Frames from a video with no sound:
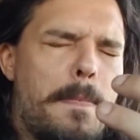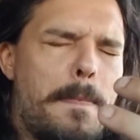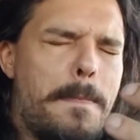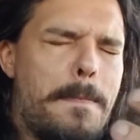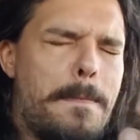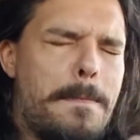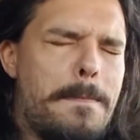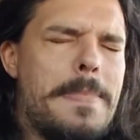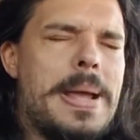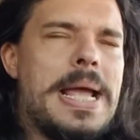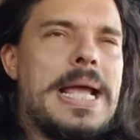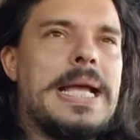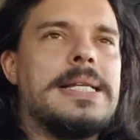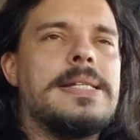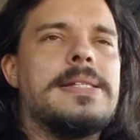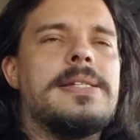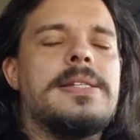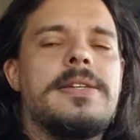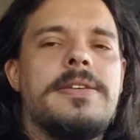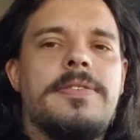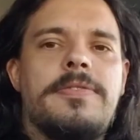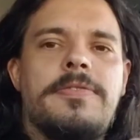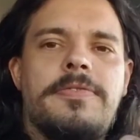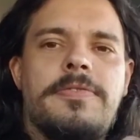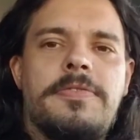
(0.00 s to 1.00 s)

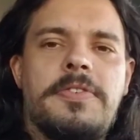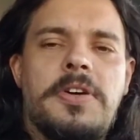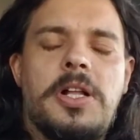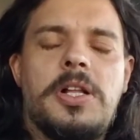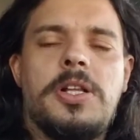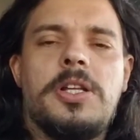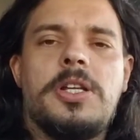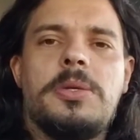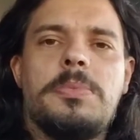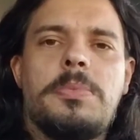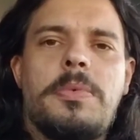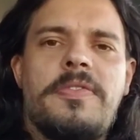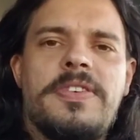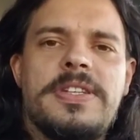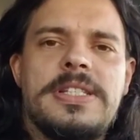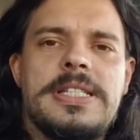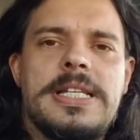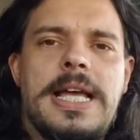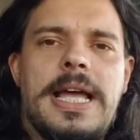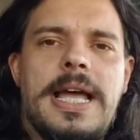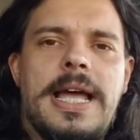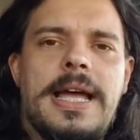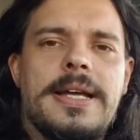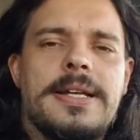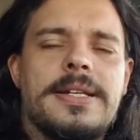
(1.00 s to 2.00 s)
massive volume of
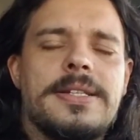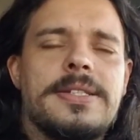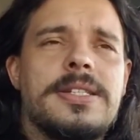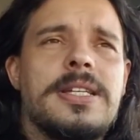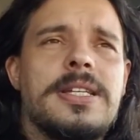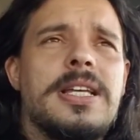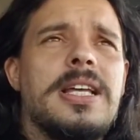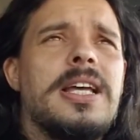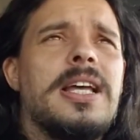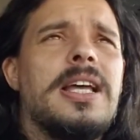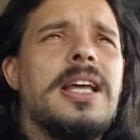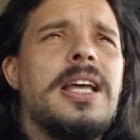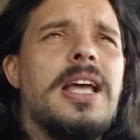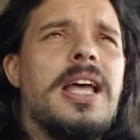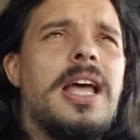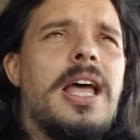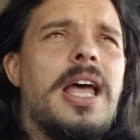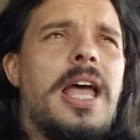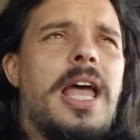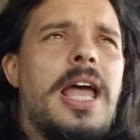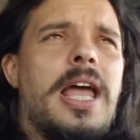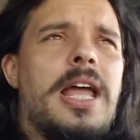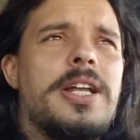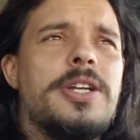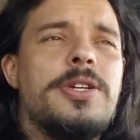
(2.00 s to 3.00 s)
attacks,
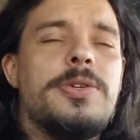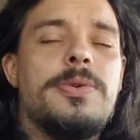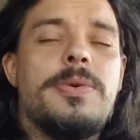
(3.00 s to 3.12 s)
and you